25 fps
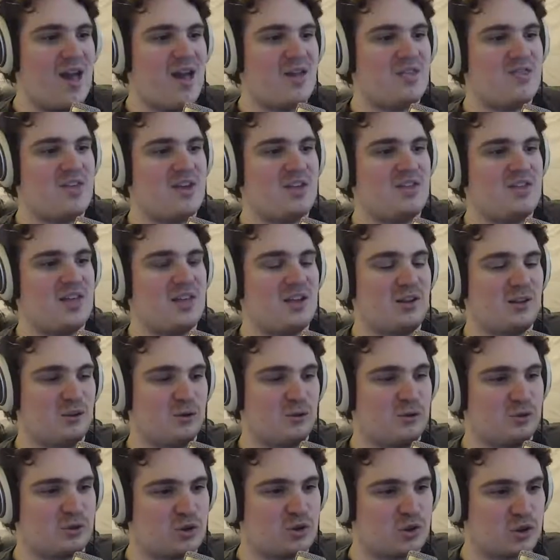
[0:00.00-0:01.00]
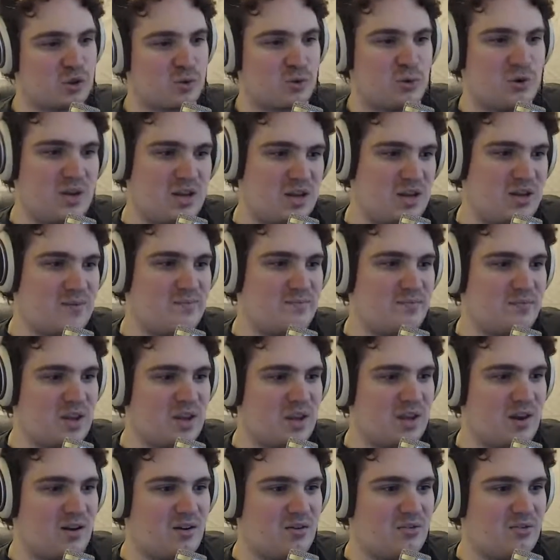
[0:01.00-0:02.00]
and then they lose 3
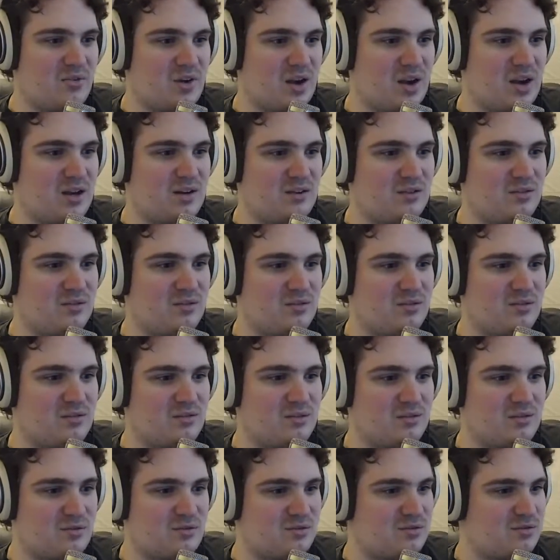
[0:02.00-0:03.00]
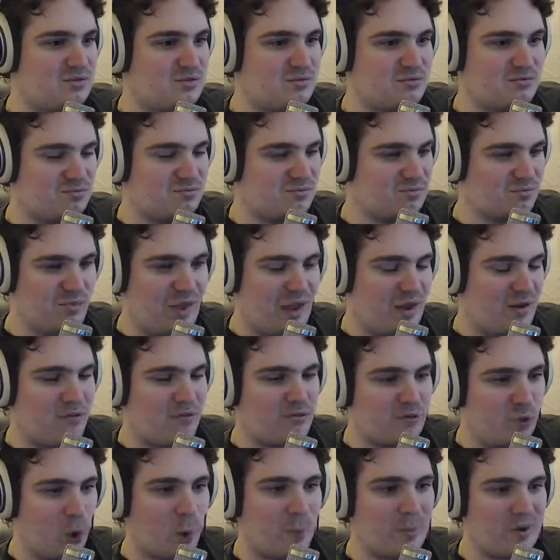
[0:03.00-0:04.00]
in a fight like
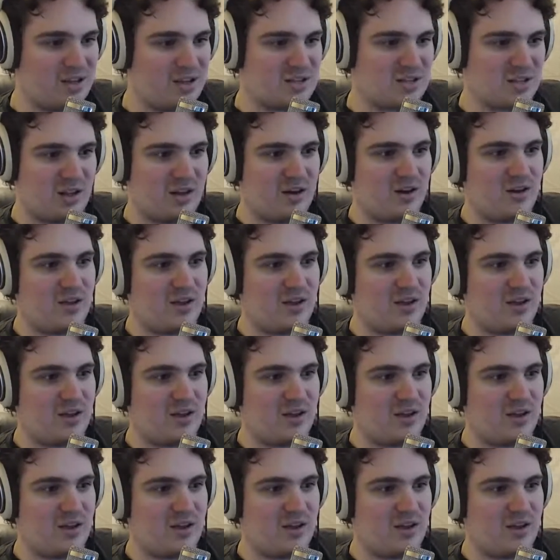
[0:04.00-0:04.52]
4 minutes later.